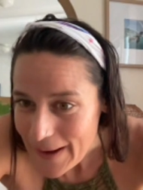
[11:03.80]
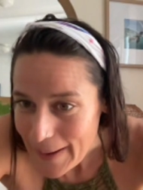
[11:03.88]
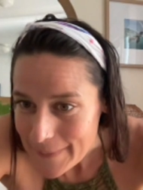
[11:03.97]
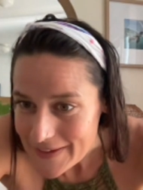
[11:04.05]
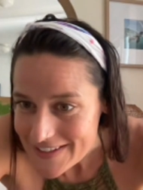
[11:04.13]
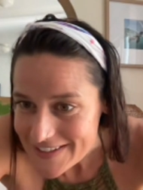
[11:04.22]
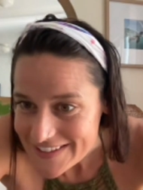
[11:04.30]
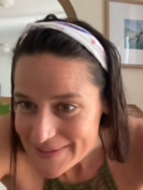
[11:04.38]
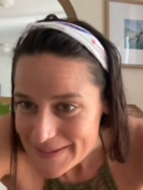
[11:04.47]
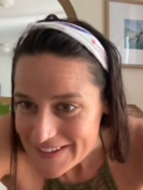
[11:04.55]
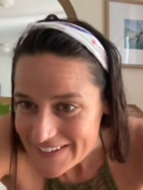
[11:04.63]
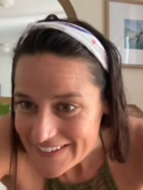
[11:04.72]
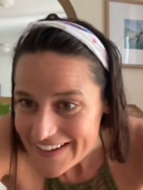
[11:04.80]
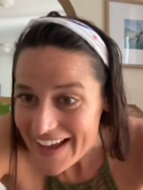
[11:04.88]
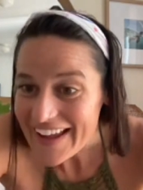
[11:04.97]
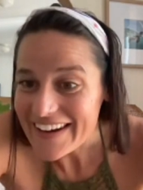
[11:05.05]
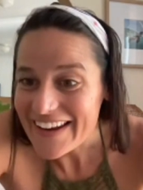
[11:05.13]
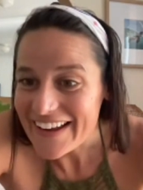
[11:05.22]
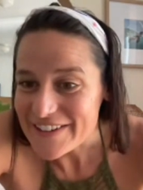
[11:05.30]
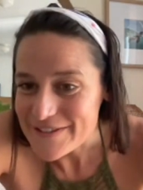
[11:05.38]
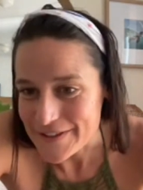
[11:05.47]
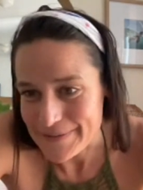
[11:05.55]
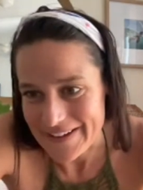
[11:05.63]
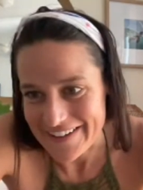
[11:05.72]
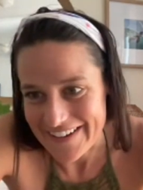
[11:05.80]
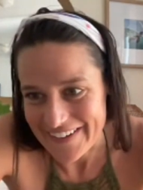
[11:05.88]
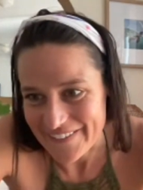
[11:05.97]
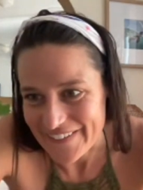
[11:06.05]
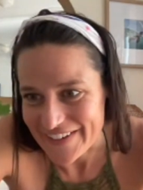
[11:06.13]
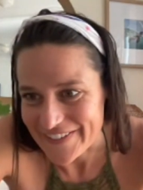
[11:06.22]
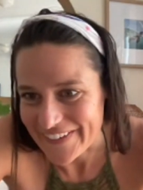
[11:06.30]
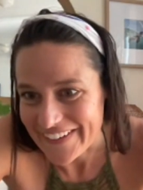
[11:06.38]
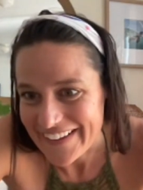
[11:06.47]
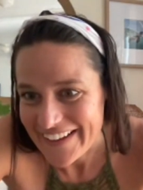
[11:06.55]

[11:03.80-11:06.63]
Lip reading: happy to see me again, and you feel better now. Wonderful.